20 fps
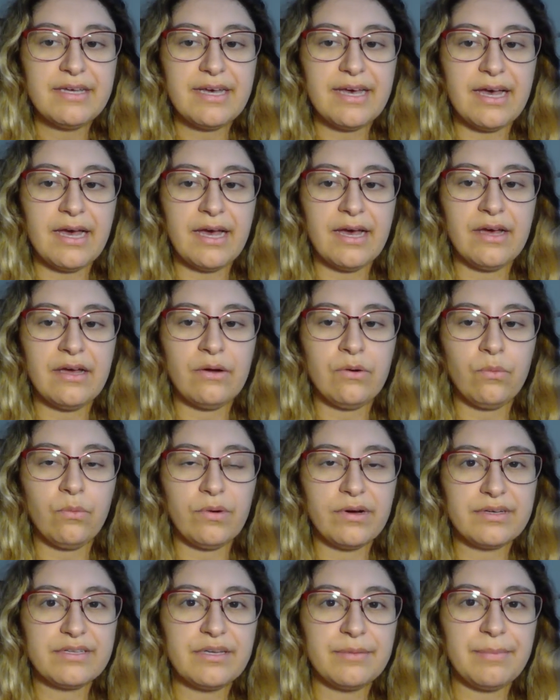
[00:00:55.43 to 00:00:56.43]
and
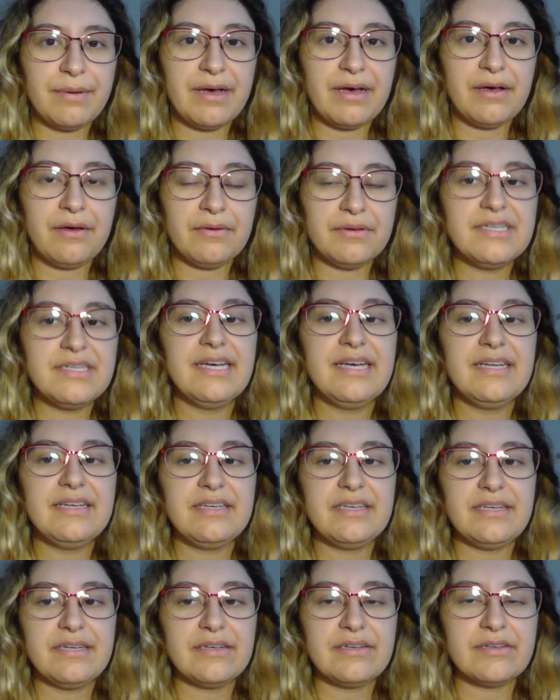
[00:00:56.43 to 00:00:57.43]
worked about
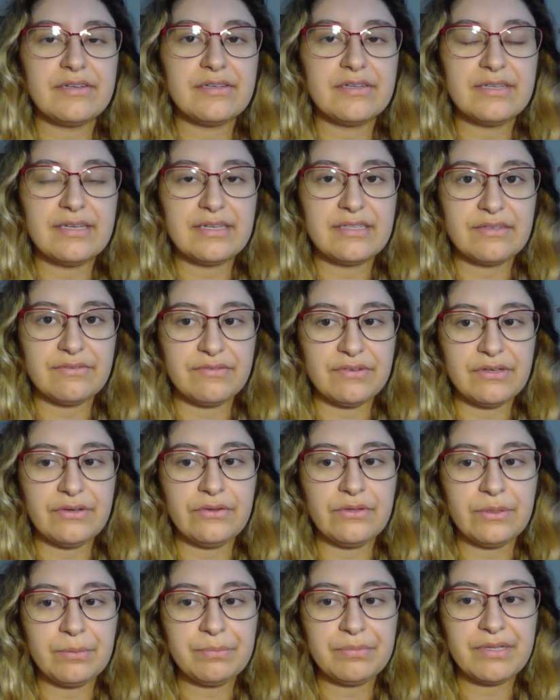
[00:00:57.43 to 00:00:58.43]
10 years as a
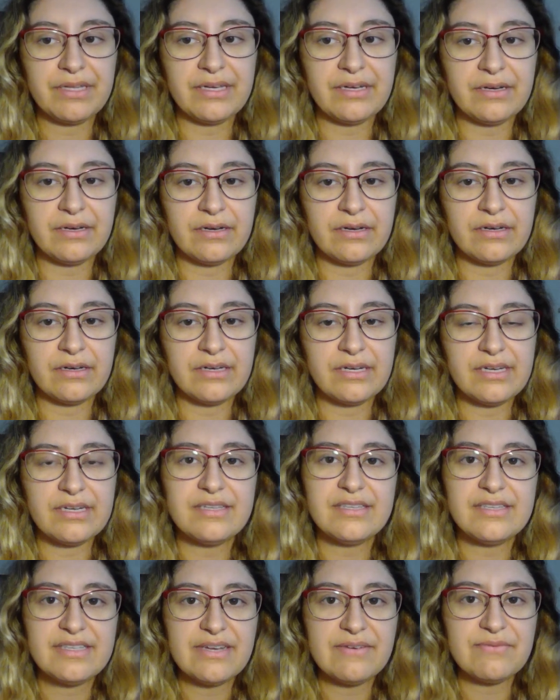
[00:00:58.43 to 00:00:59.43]
viola player
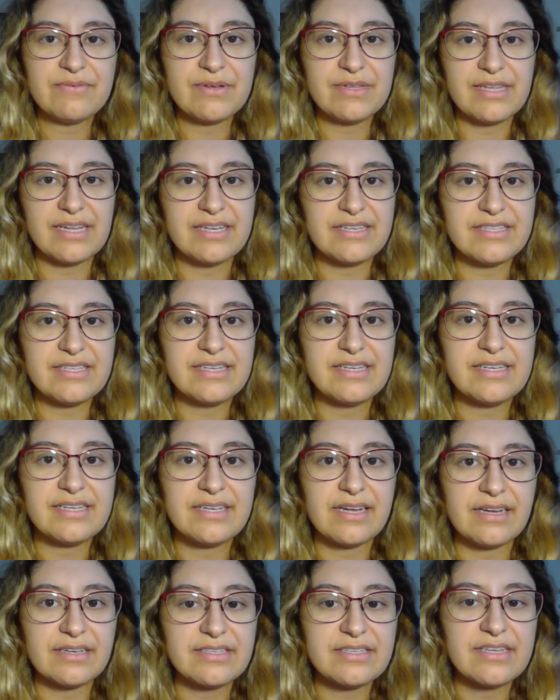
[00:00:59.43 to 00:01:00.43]
in several
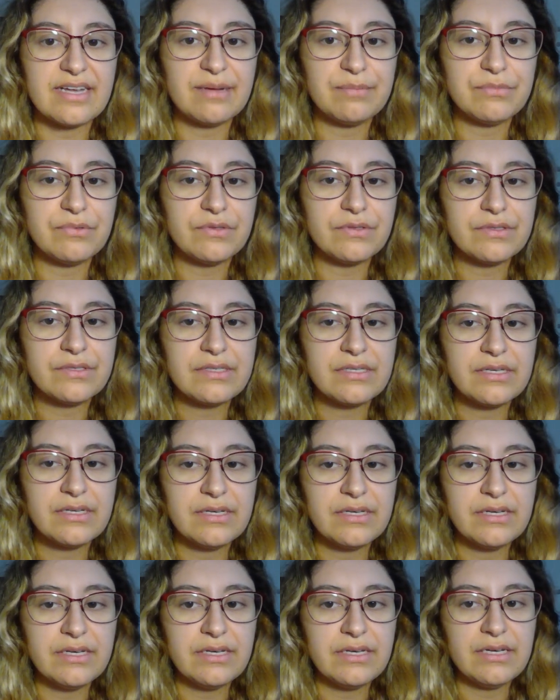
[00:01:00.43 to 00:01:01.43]
London ensembles.
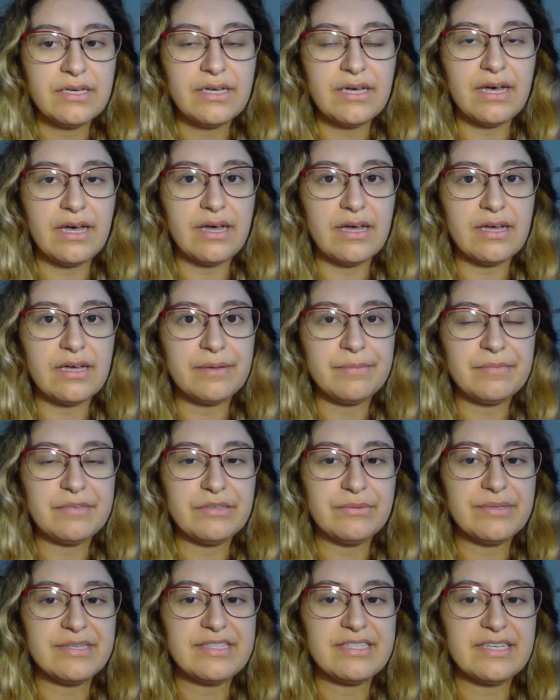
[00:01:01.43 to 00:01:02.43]
Um,
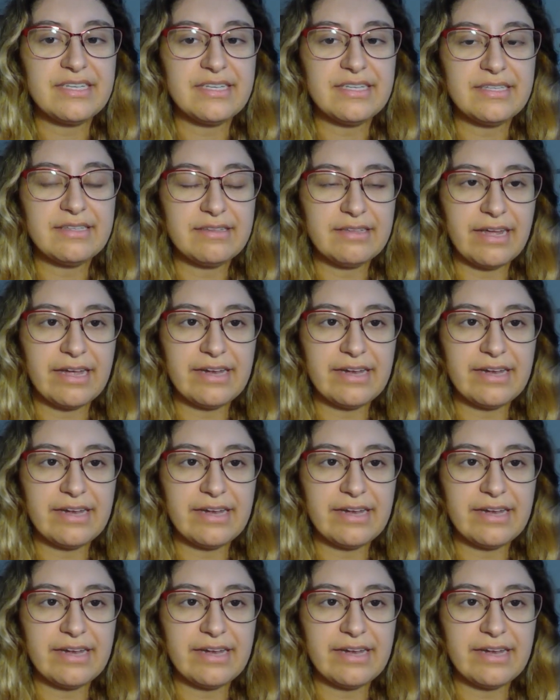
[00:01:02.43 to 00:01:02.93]
it was in